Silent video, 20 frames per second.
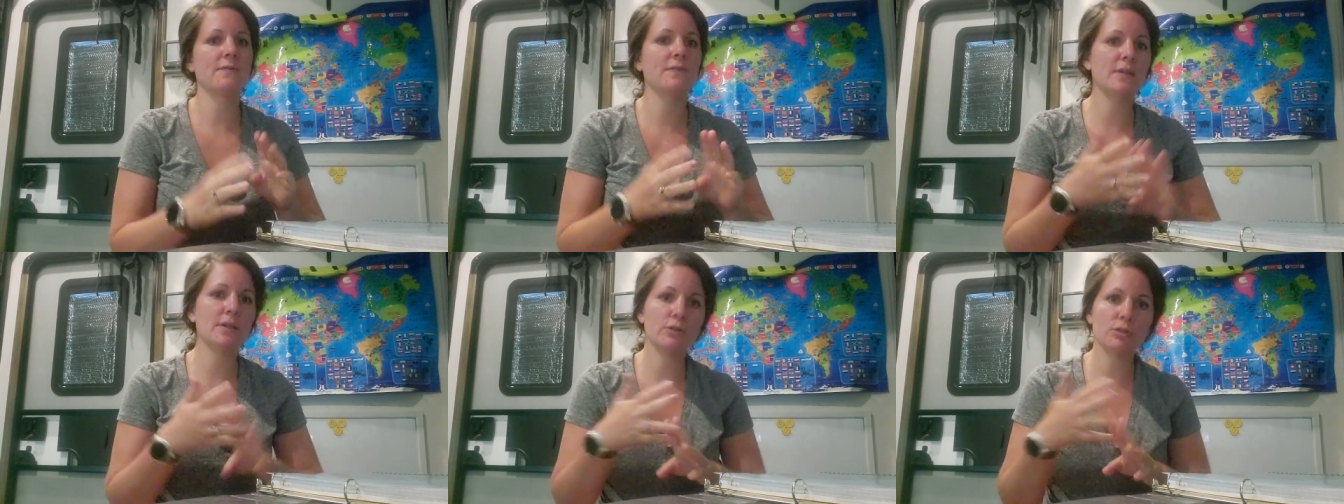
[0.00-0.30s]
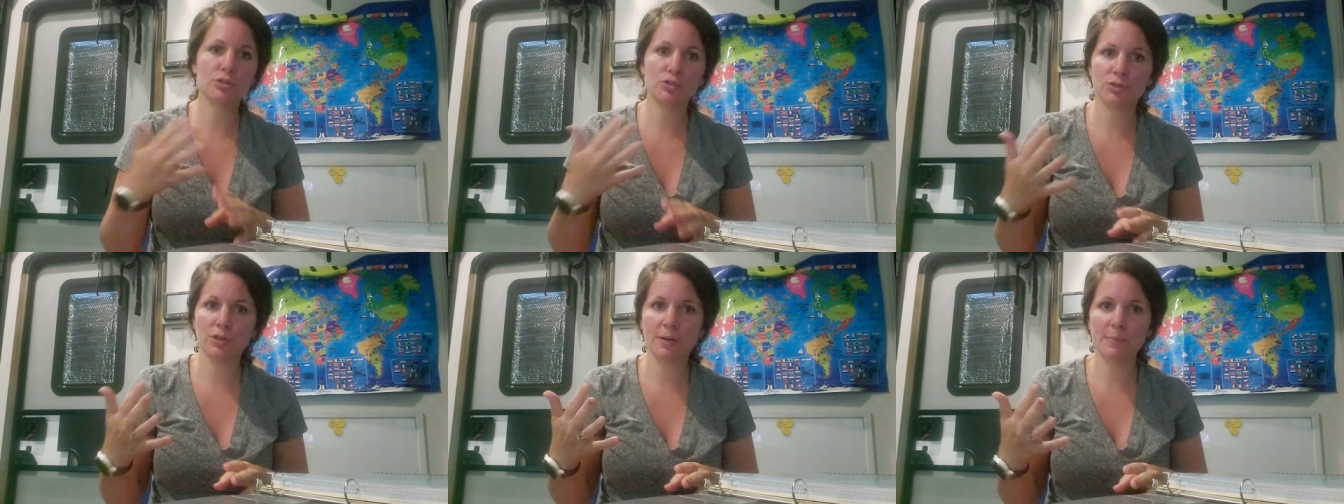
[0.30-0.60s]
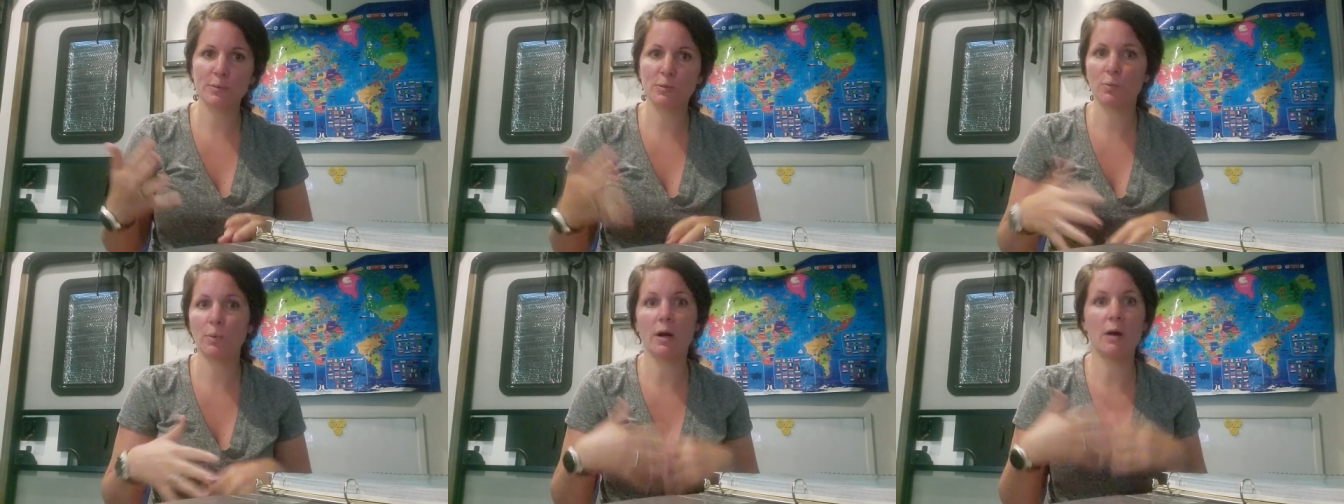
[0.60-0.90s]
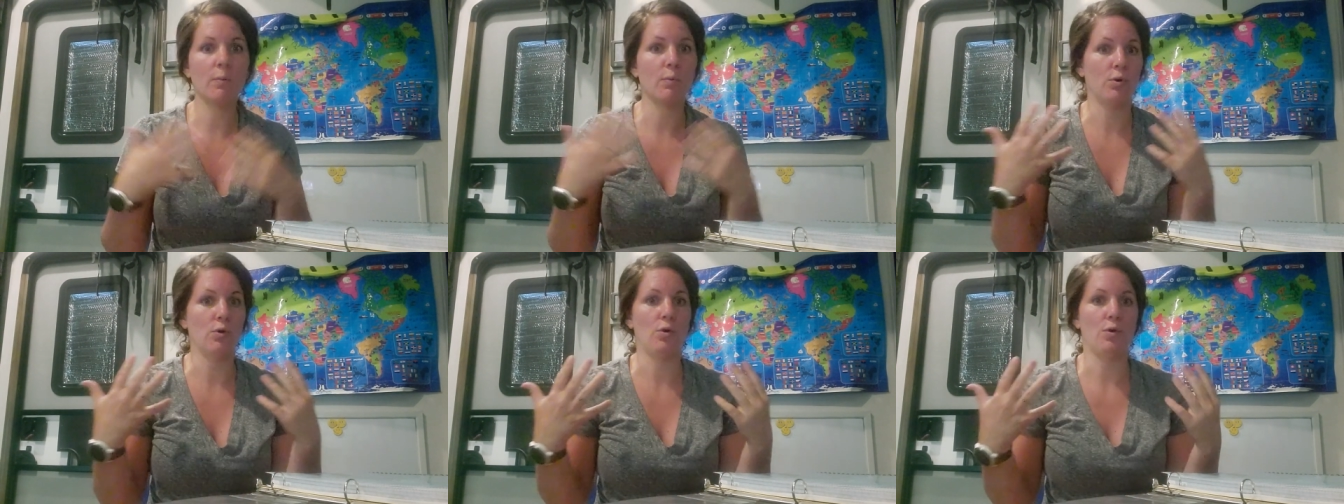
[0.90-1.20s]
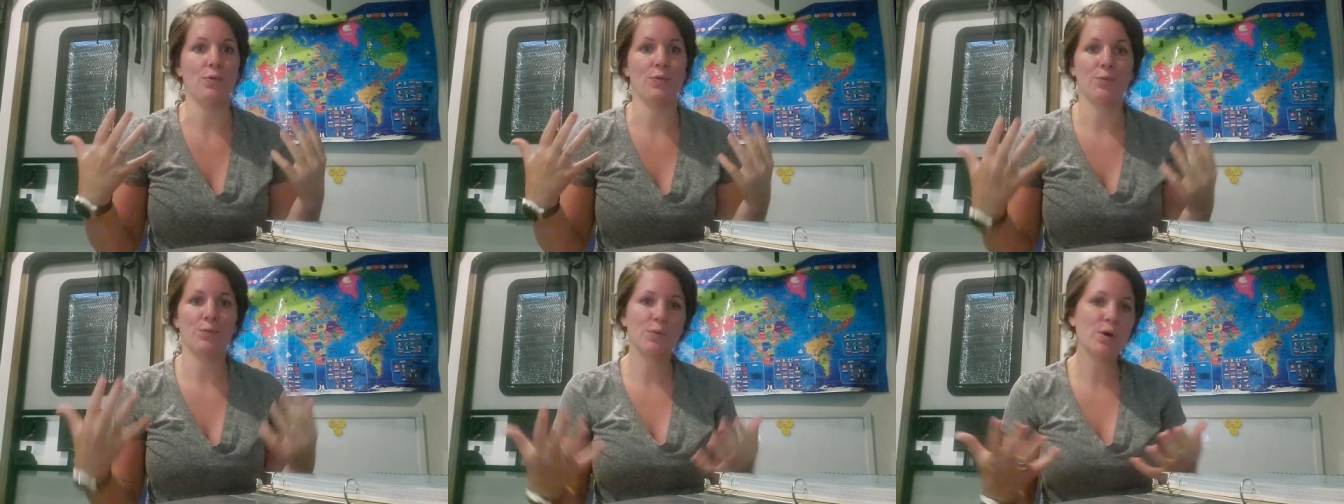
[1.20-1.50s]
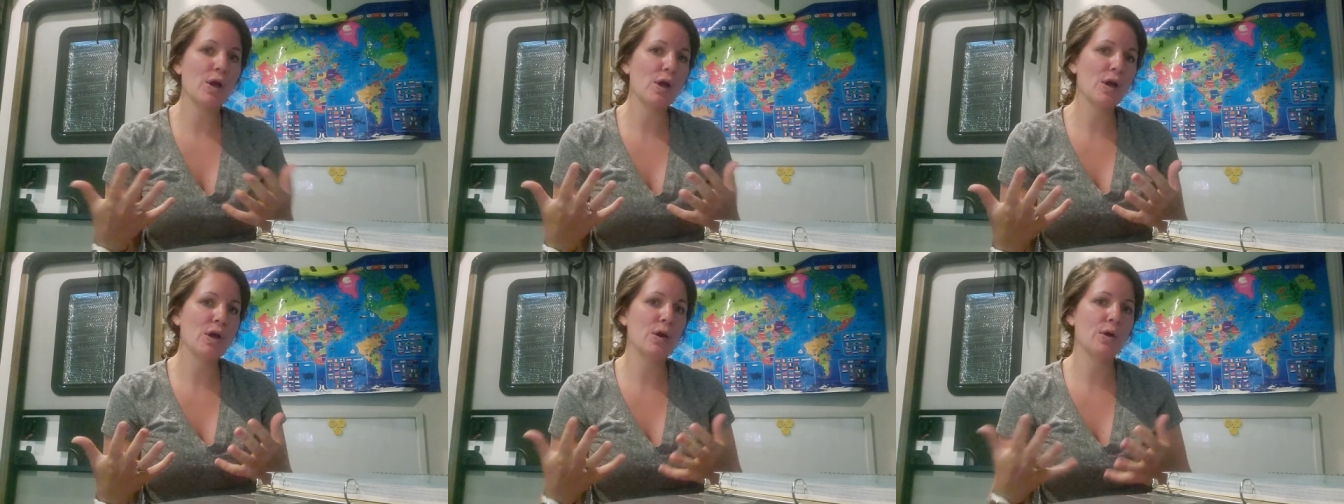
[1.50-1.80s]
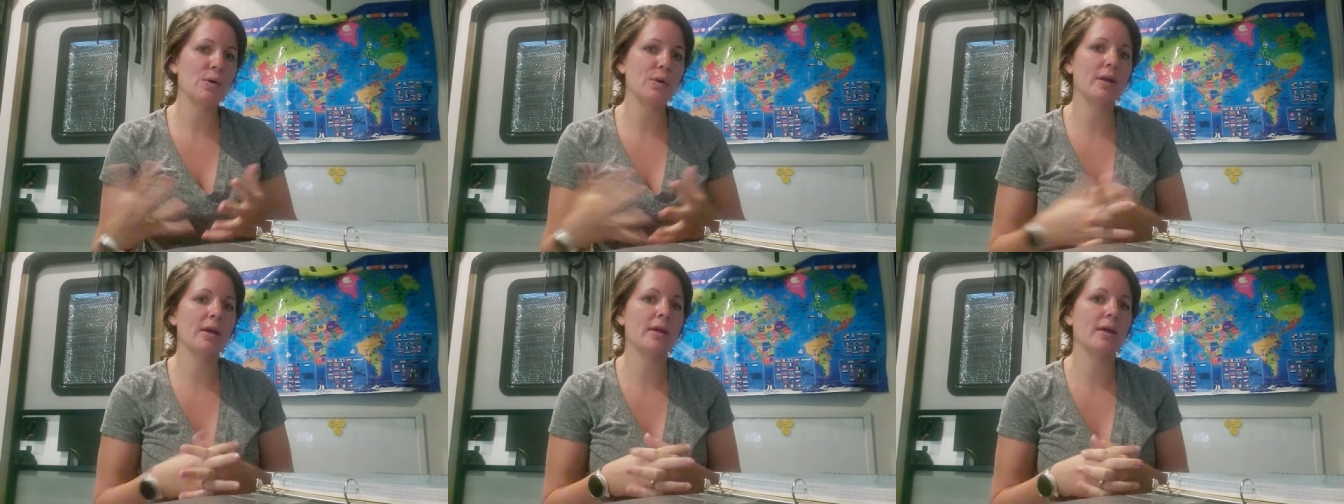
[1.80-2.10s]
field trips while we're on the
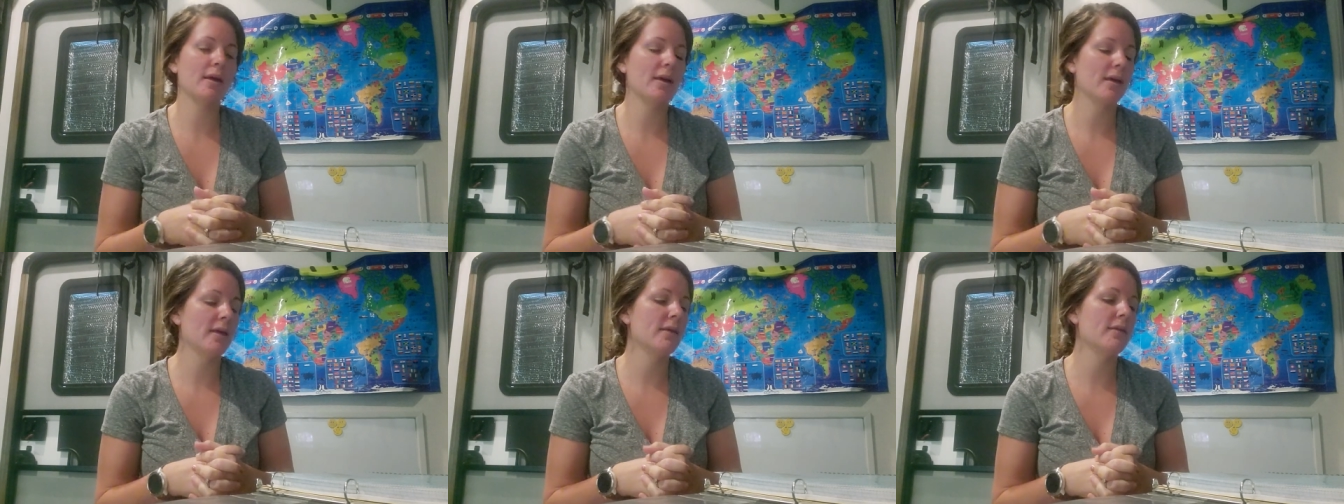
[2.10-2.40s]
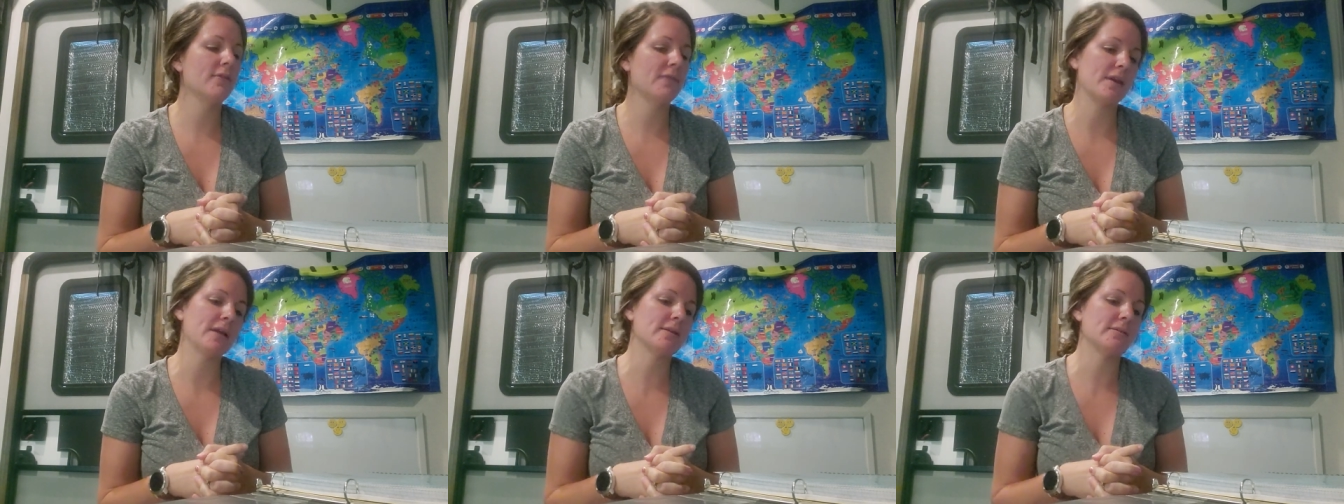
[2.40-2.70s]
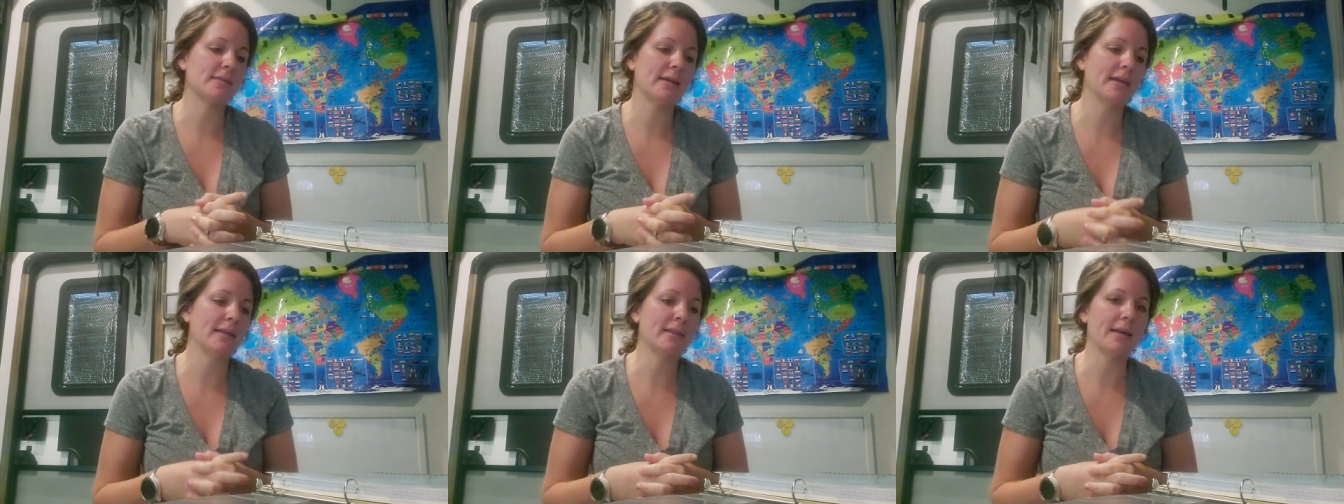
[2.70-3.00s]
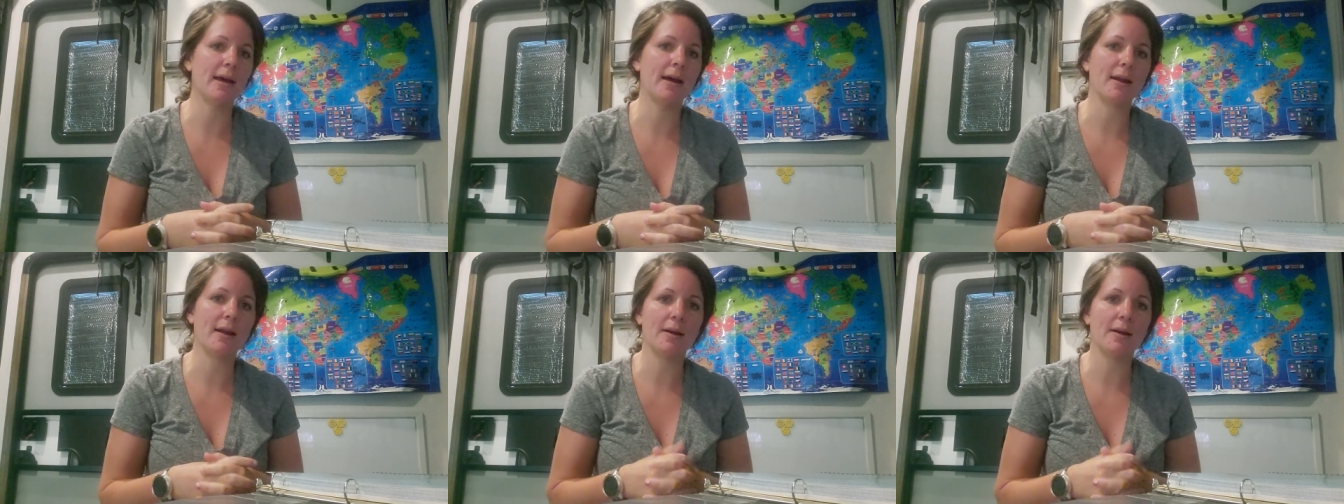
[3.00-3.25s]
road, and things like that.